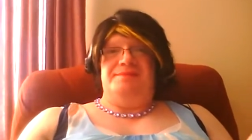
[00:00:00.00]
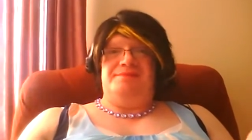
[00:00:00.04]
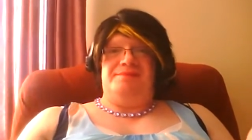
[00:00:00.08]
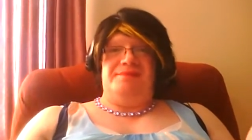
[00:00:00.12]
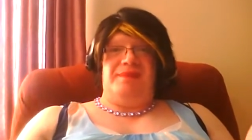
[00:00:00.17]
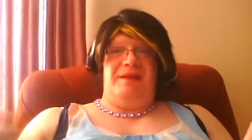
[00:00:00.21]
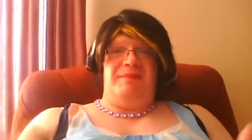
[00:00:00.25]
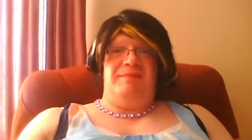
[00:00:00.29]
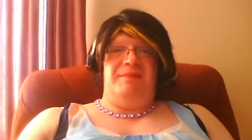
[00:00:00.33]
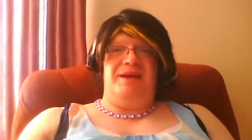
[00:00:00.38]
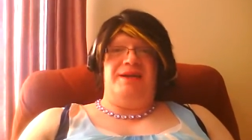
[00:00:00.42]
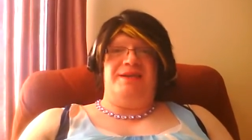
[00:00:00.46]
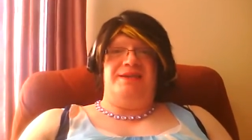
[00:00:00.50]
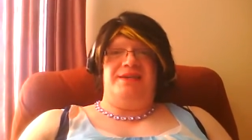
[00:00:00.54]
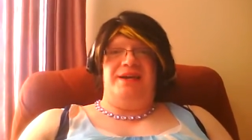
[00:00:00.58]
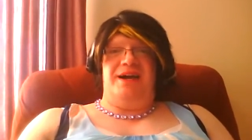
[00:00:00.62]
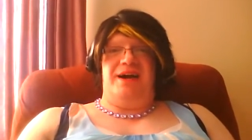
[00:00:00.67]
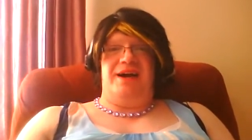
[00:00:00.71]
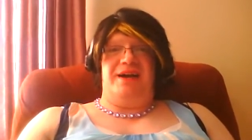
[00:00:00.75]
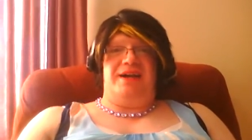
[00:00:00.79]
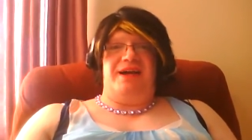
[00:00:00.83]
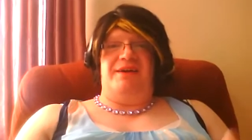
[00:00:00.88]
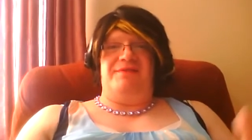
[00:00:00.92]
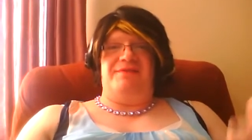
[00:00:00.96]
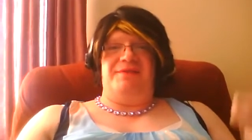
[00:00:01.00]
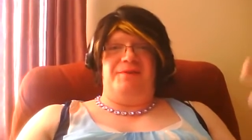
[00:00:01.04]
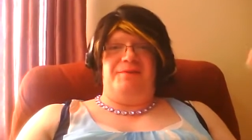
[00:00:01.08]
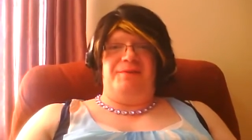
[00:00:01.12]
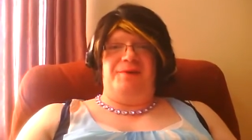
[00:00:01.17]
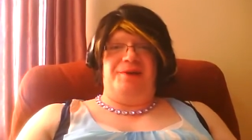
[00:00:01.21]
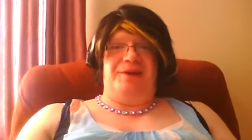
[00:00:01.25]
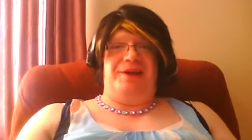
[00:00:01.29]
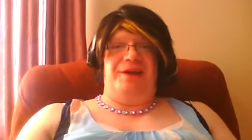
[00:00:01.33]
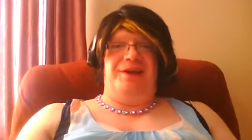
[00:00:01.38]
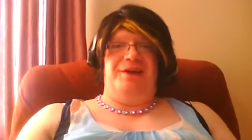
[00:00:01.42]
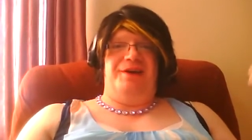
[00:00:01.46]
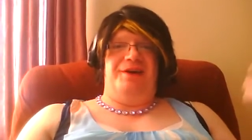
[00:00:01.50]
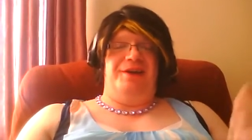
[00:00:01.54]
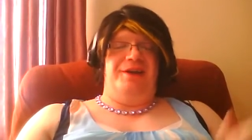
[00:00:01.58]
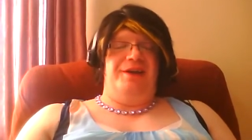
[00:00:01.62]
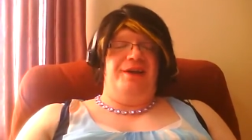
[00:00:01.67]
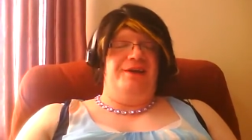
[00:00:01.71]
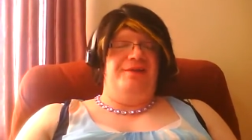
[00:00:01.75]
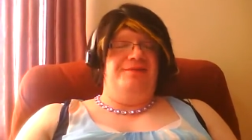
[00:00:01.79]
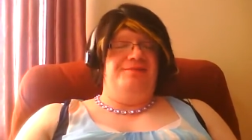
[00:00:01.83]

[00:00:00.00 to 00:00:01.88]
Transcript: Big shock after working all day.